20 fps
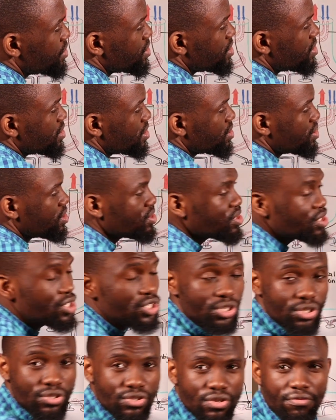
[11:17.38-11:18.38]
which is the
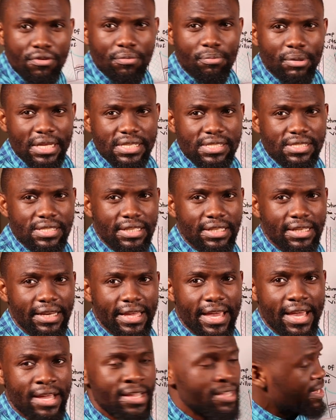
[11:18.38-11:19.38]
syncytial trophoblastic basic
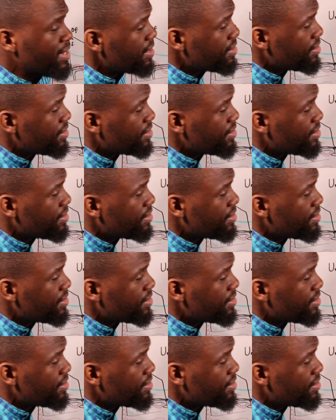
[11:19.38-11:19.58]
layer.